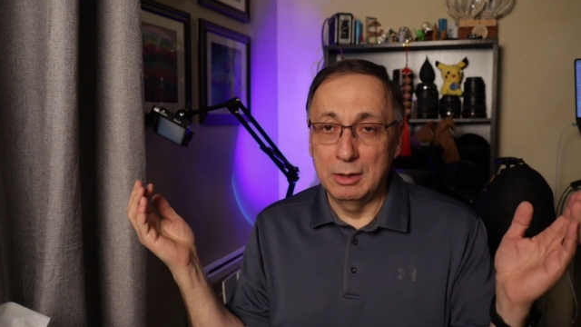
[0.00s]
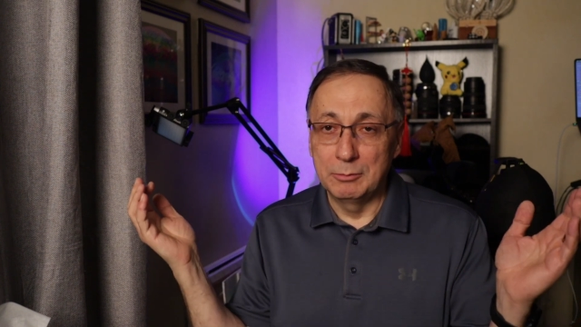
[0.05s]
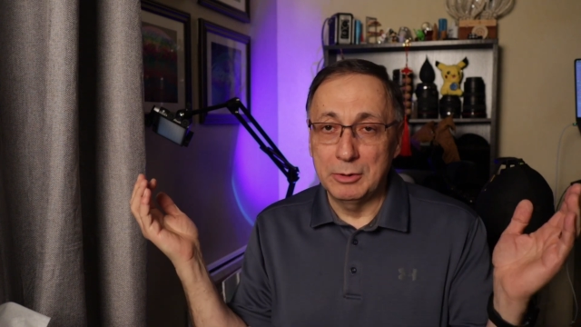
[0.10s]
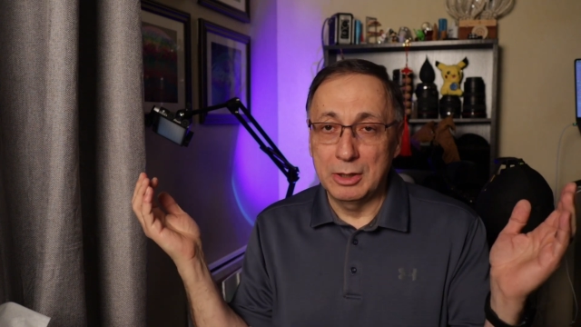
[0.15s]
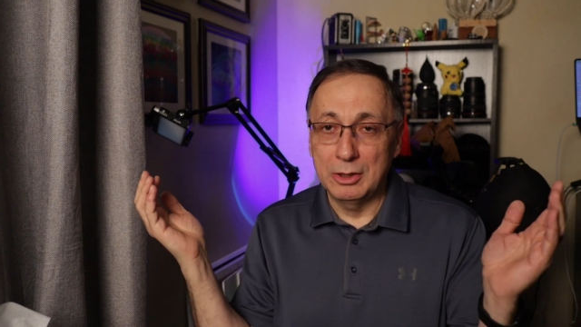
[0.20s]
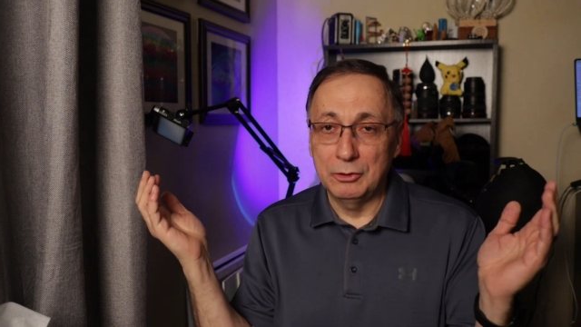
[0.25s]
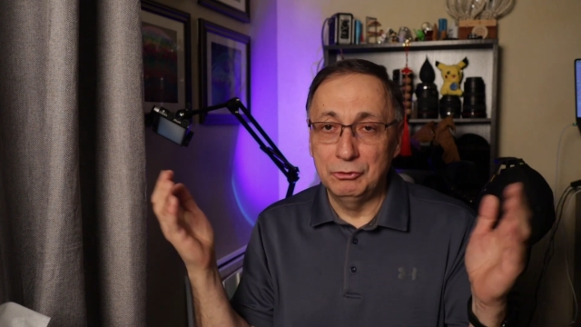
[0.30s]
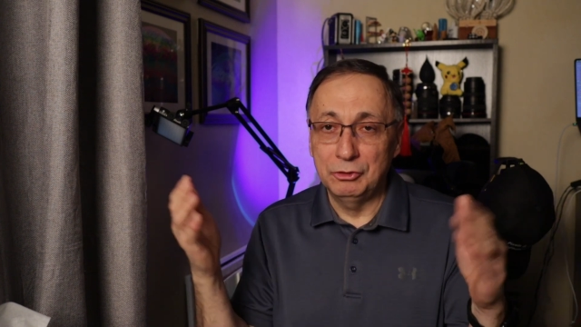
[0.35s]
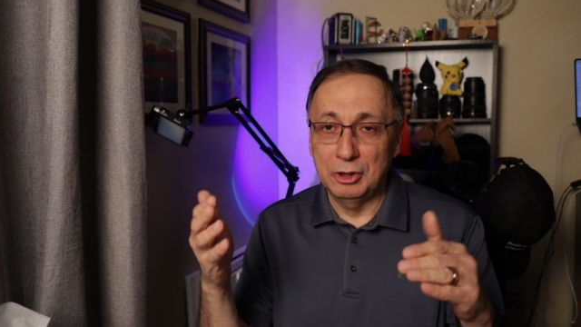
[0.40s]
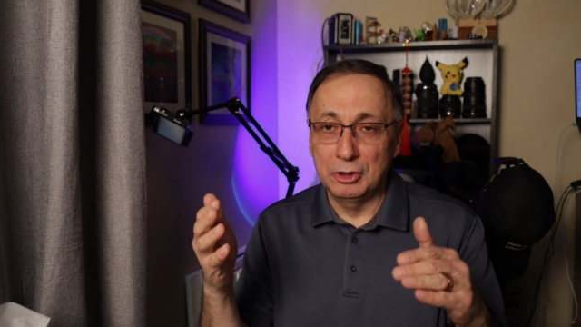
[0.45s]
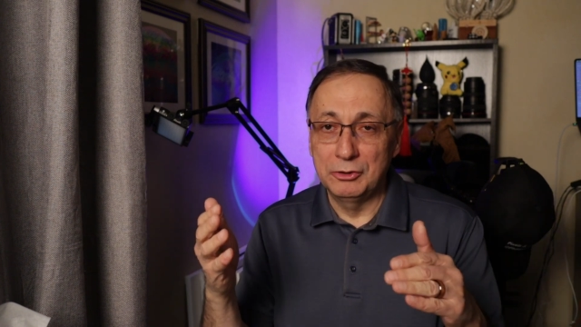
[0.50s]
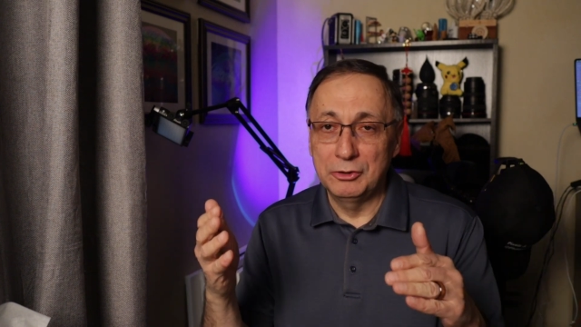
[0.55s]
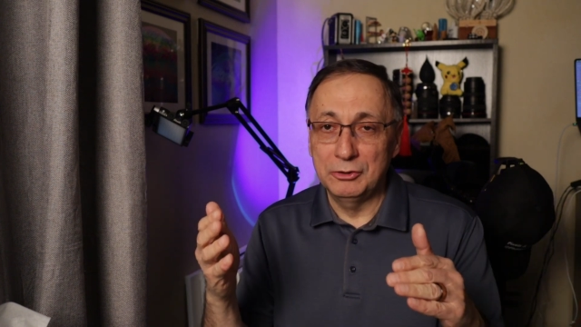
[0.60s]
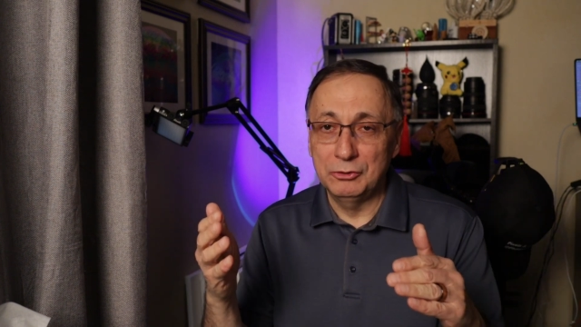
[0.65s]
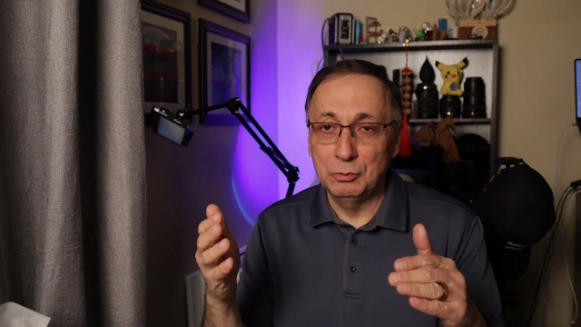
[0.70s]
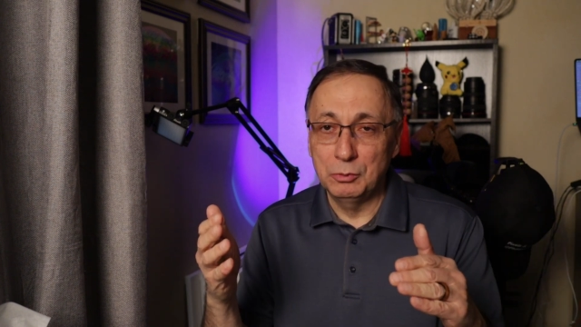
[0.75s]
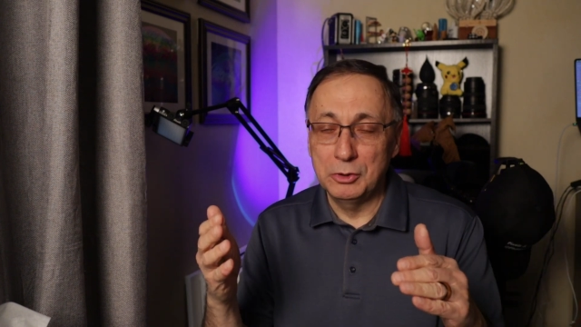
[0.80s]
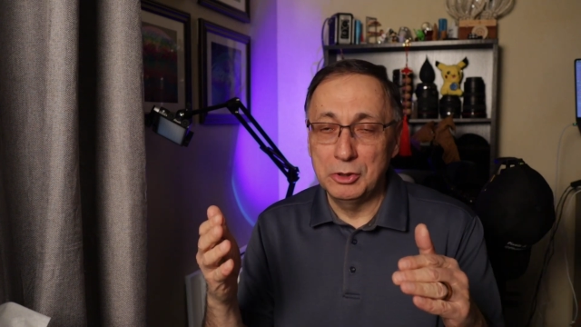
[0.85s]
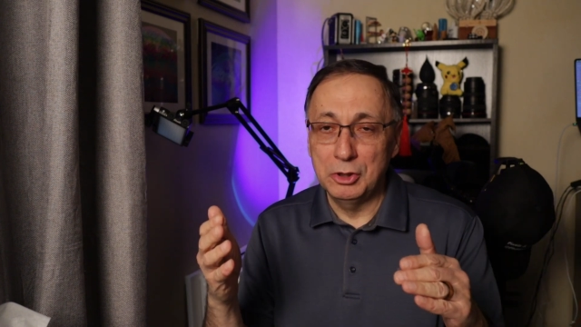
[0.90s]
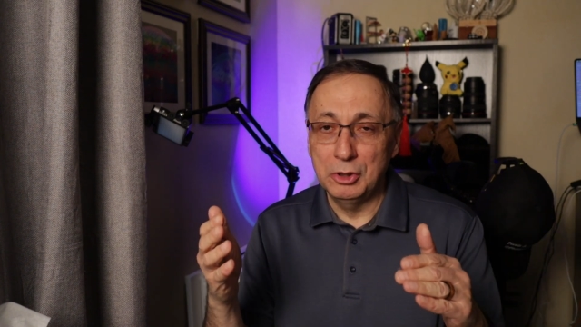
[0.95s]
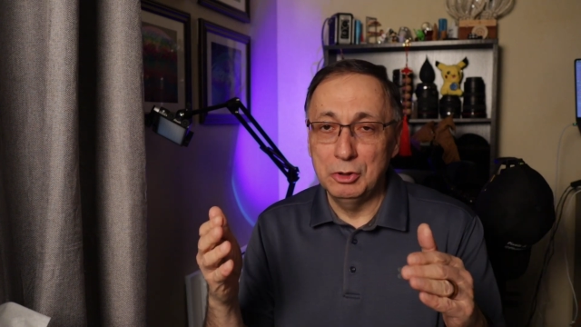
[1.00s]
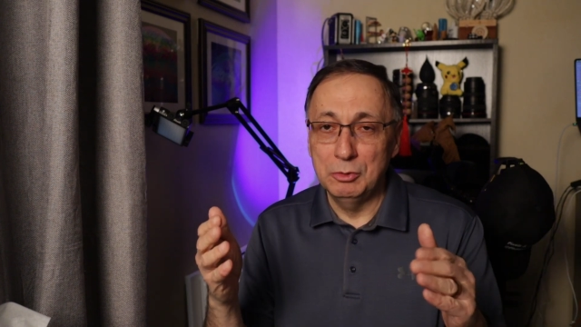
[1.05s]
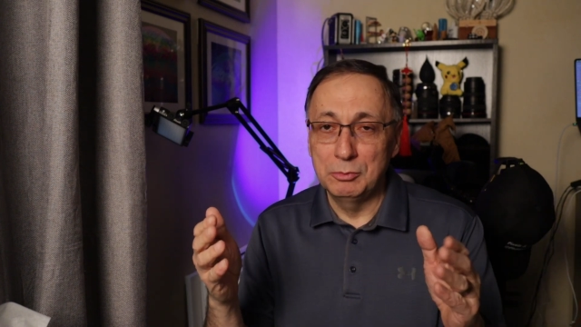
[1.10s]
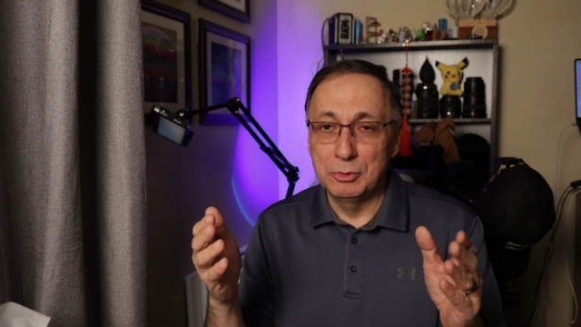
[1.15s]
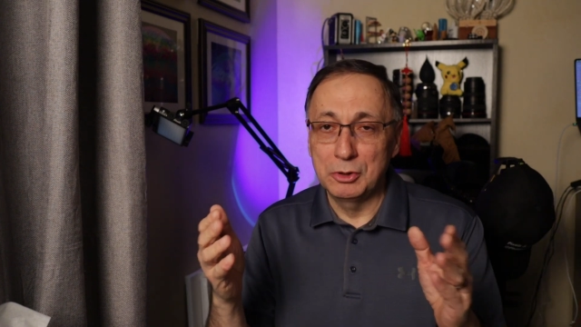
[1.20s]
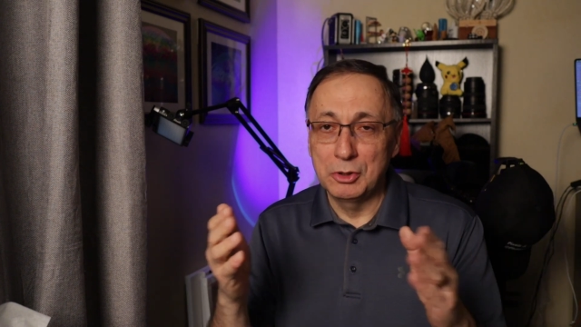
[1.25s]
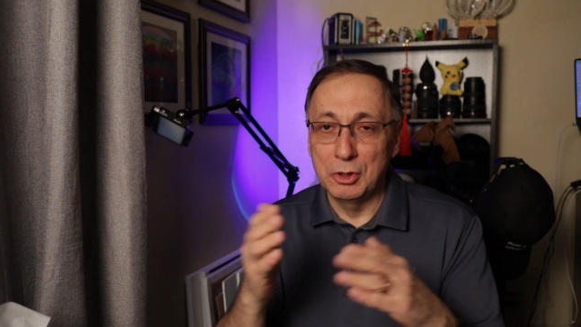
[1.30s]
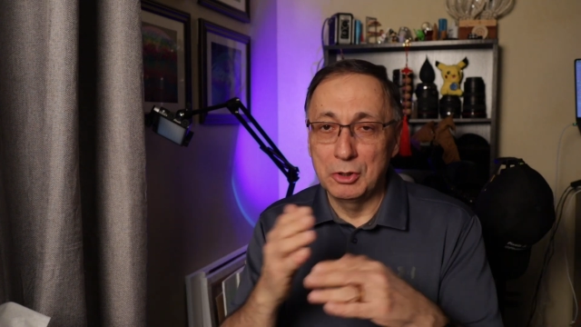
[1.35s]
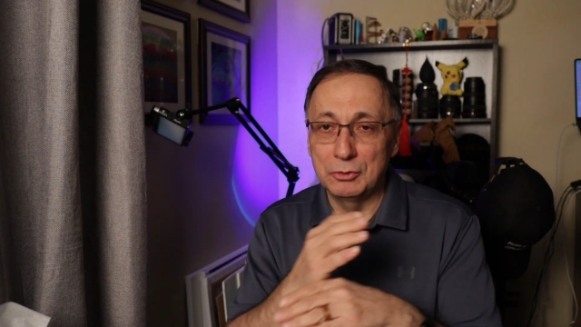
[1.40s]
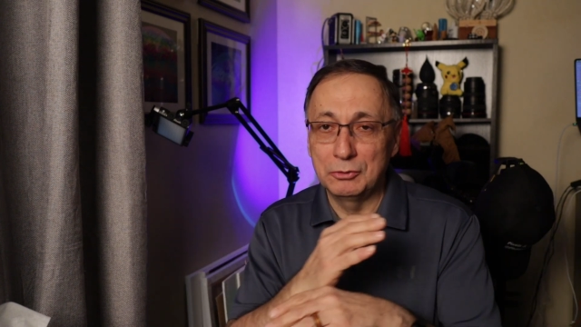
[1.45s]
I'm going to share this with you
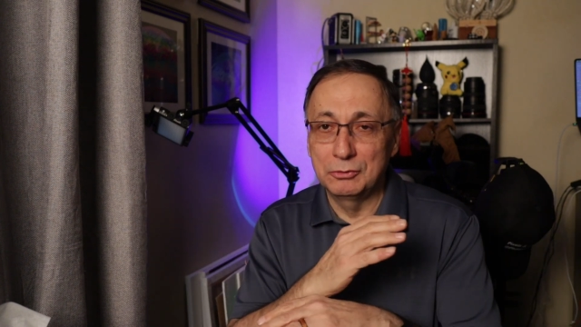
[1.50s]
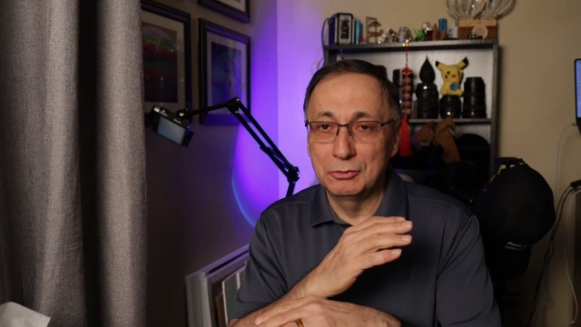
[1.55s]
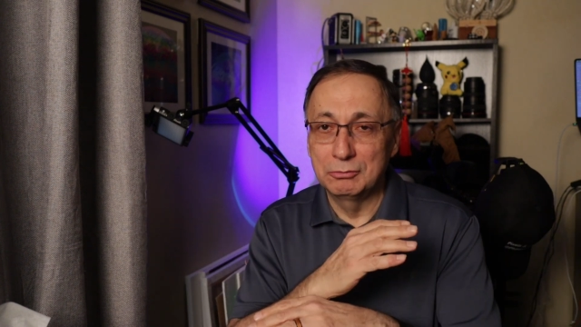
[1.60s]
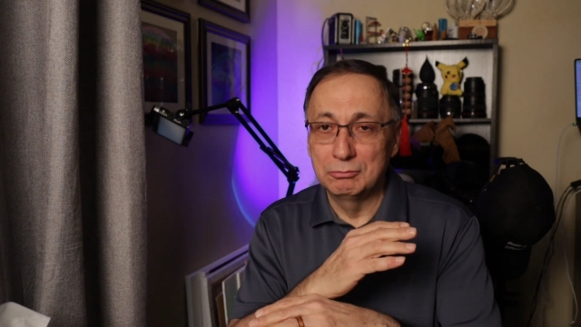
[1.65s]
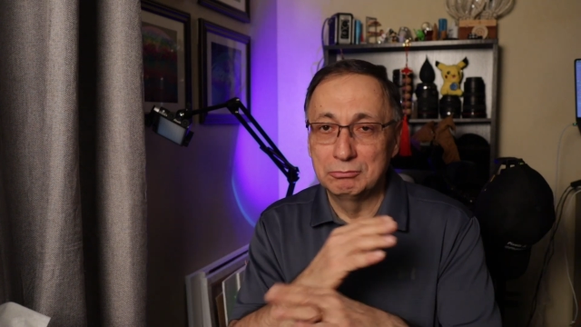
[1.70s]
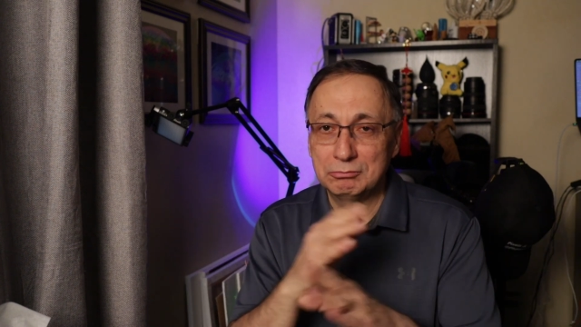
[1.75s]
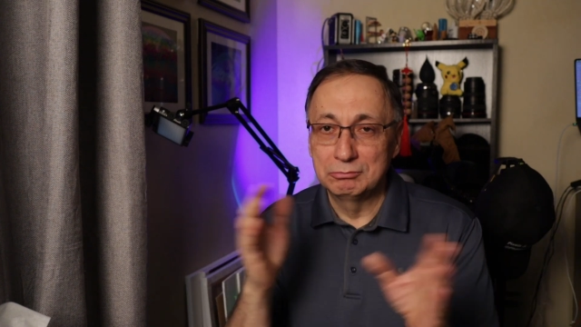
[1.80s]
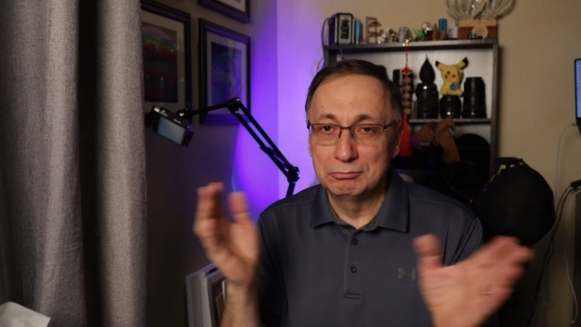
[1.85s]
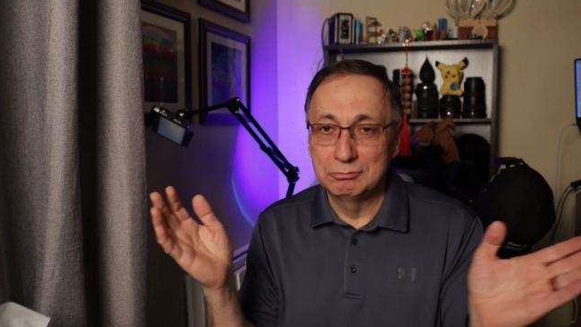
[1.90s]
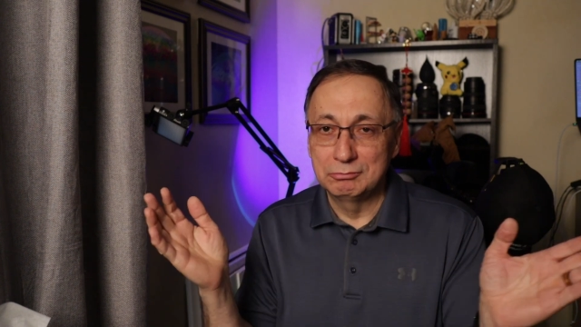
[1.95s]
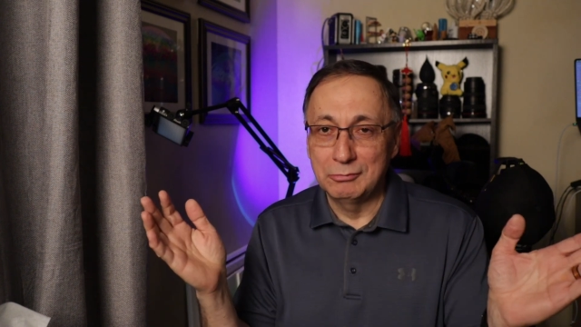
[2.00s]
because